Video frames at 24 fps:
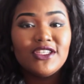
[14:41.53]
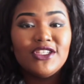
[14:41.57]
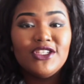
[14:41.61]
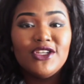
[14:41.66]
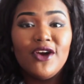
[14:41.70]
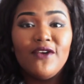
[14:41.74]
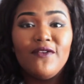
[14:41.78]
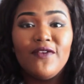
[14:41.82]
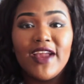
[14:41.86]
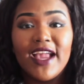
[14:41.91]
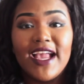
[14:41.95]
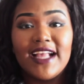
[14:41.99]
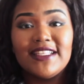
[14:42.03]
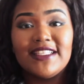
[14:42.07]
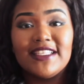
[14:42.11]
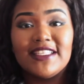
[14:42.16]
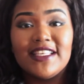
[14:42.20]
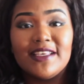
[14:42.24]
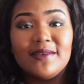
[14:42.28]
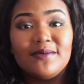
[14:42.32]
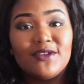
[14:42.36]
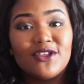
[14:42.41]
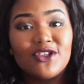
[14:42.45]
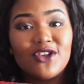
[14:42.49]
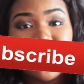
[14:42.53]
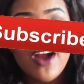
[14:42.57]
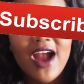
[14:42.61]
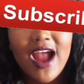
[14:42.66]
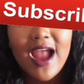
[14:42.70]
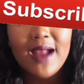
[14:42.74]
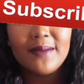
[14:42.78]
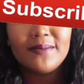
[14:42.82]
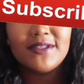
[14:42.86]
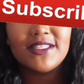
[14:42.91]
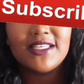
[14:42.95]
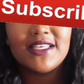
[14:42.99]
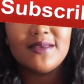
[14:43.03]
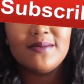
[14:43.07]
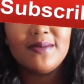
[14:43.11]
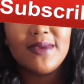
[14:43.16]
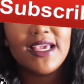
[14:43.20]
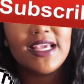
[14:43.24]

and don't forget to subscribe to